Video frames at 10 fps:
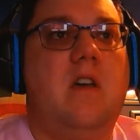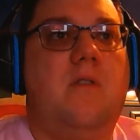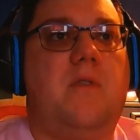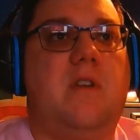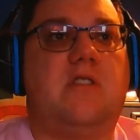
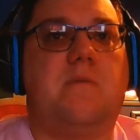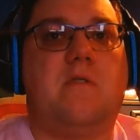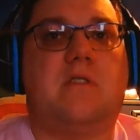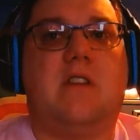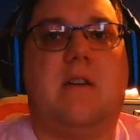finish the
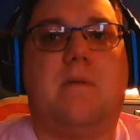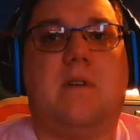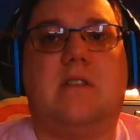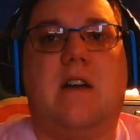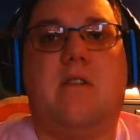books that I
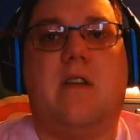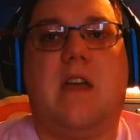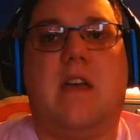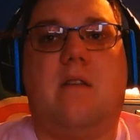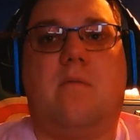picked out,
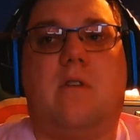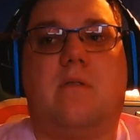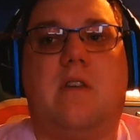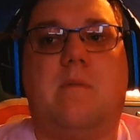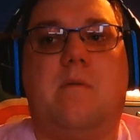and
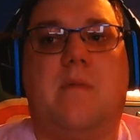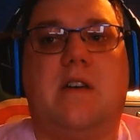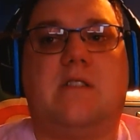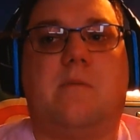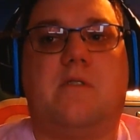while keeping
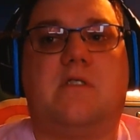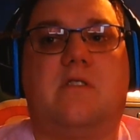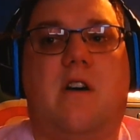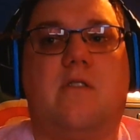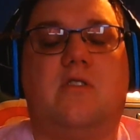my Summer
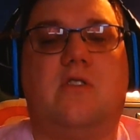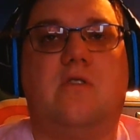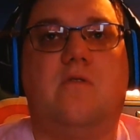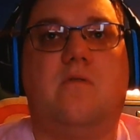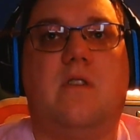Slaughter
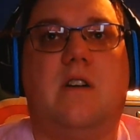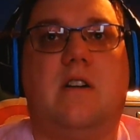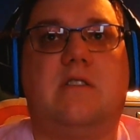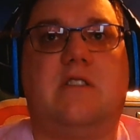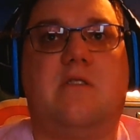2
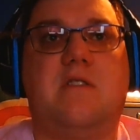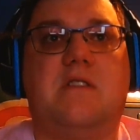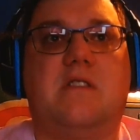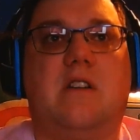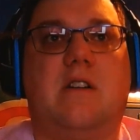
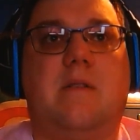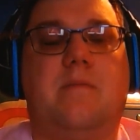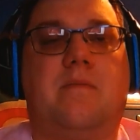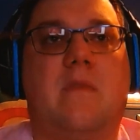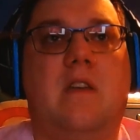series
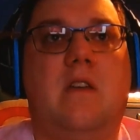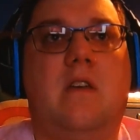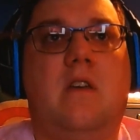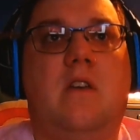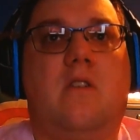
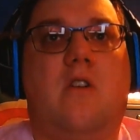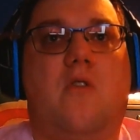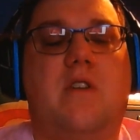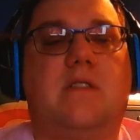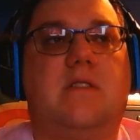
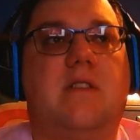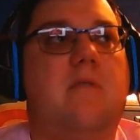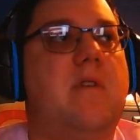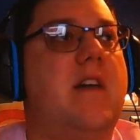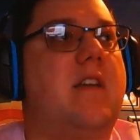going, so
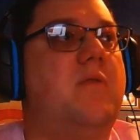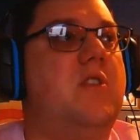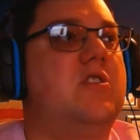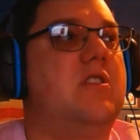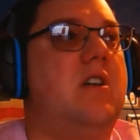that way I can
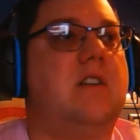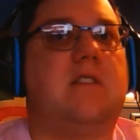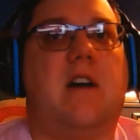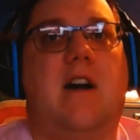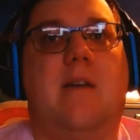finish it on
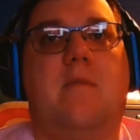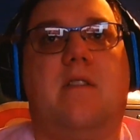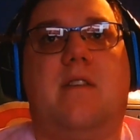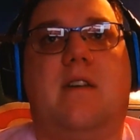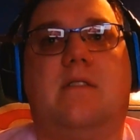time.
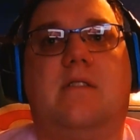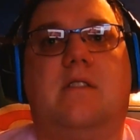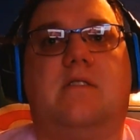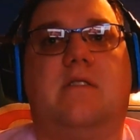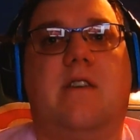And then
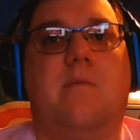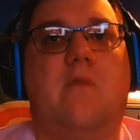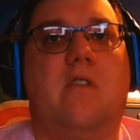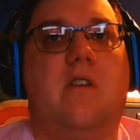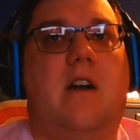in
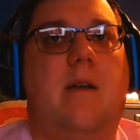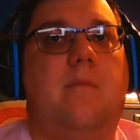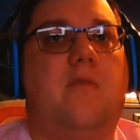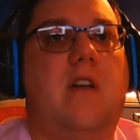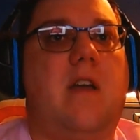September I'm
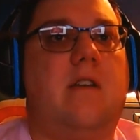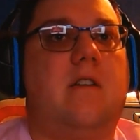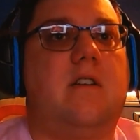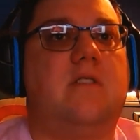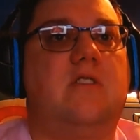planning
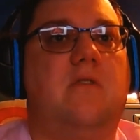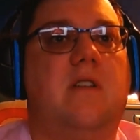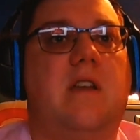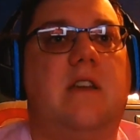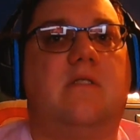on
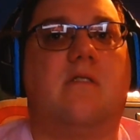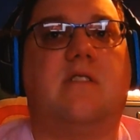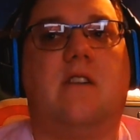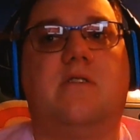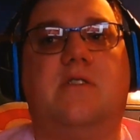doing a Dark
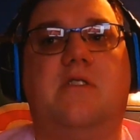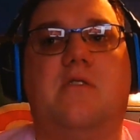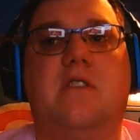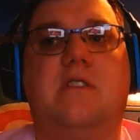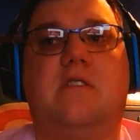Tower
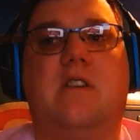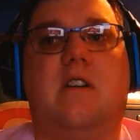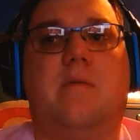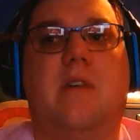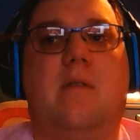series.
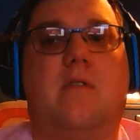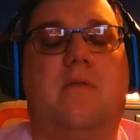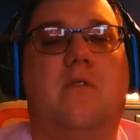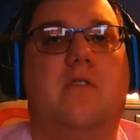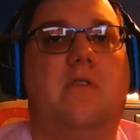I'm looking
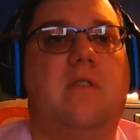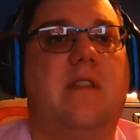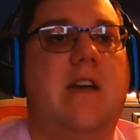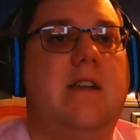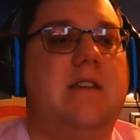forward to doing
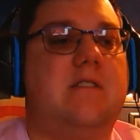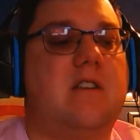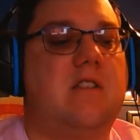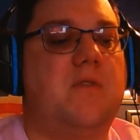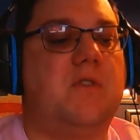that, as I
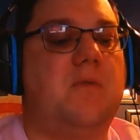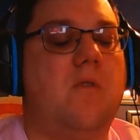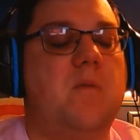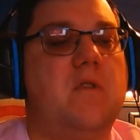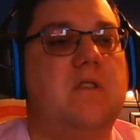got the first
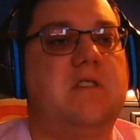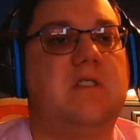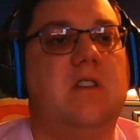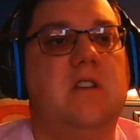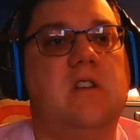4
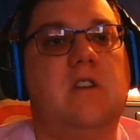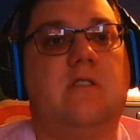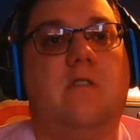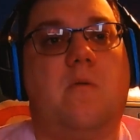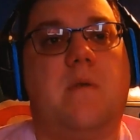books.
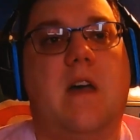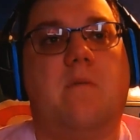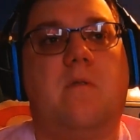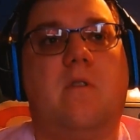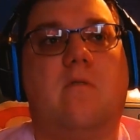So hopefully that'll
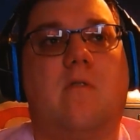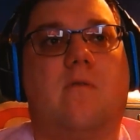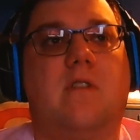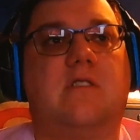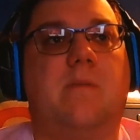be good. We're
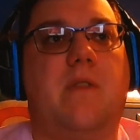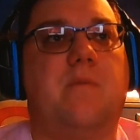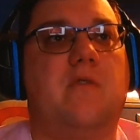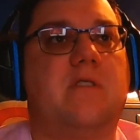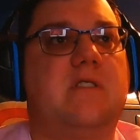reading some other
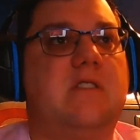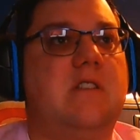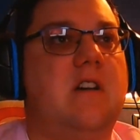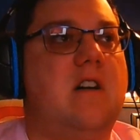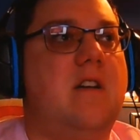books
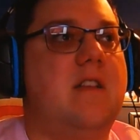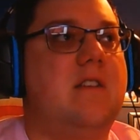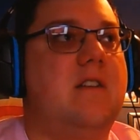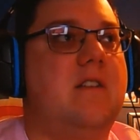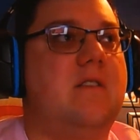at
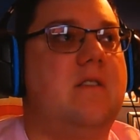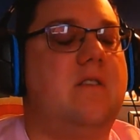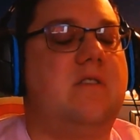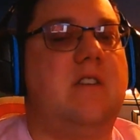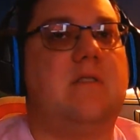the
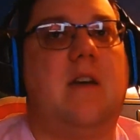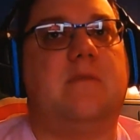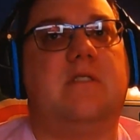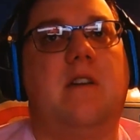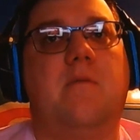same time in
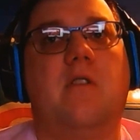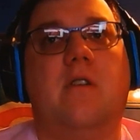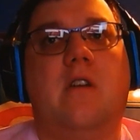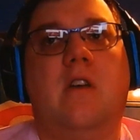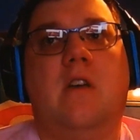September.
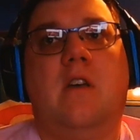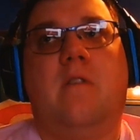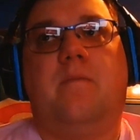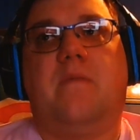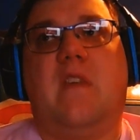
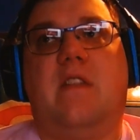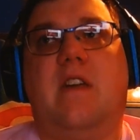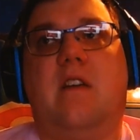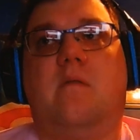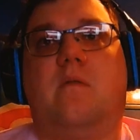And
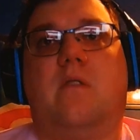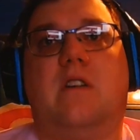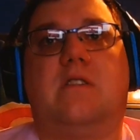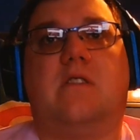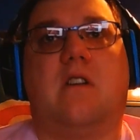then
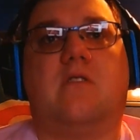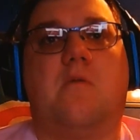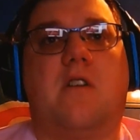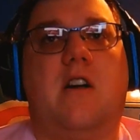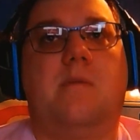once
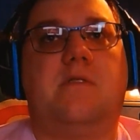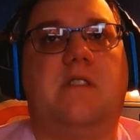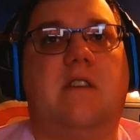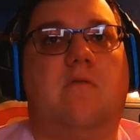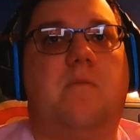October comes,
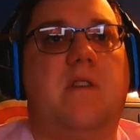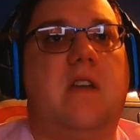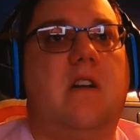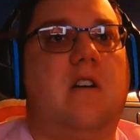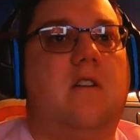it will
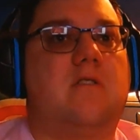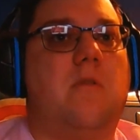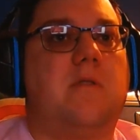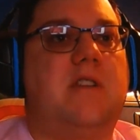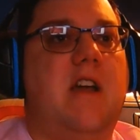be
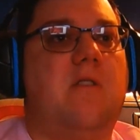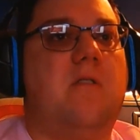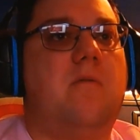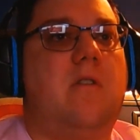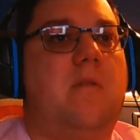October
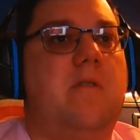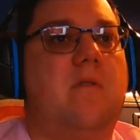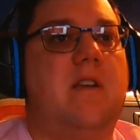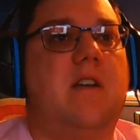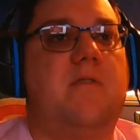Terror, where I'll be
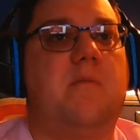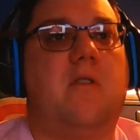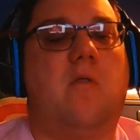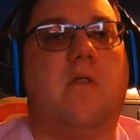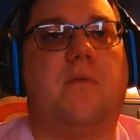reading nothing but
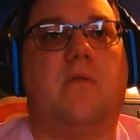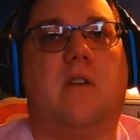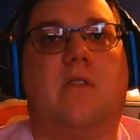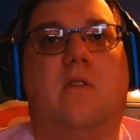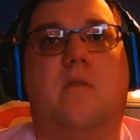horror
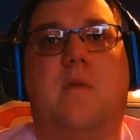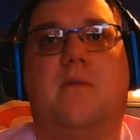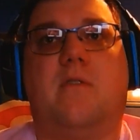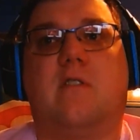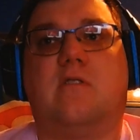throughout the whole
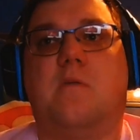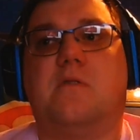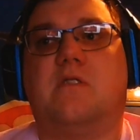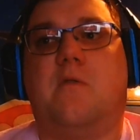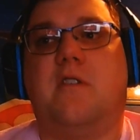month of October.
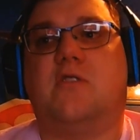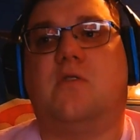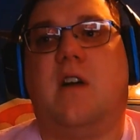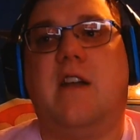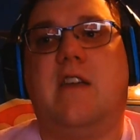So I want to
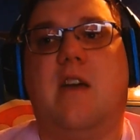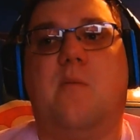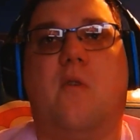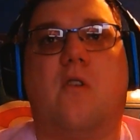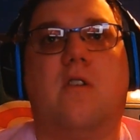try to
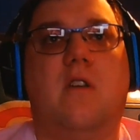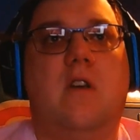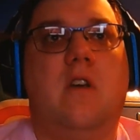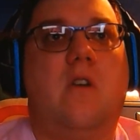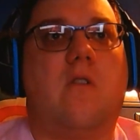get more
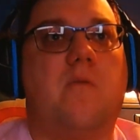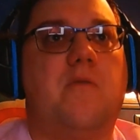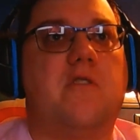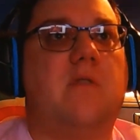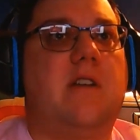horror
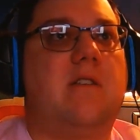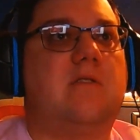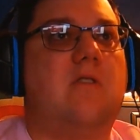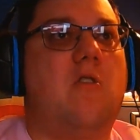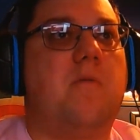books read in
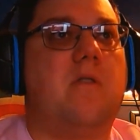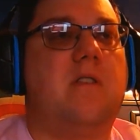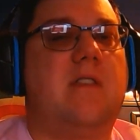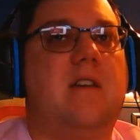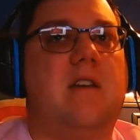October,
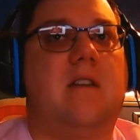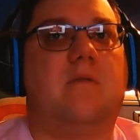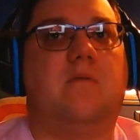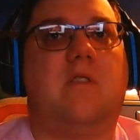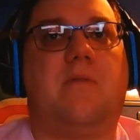
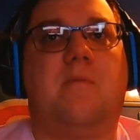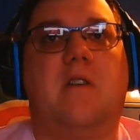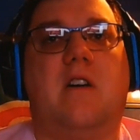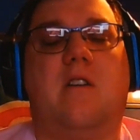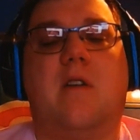and definitely
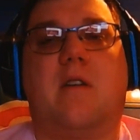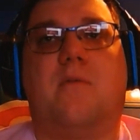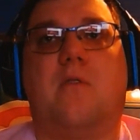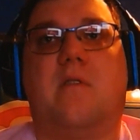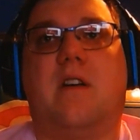make up for it,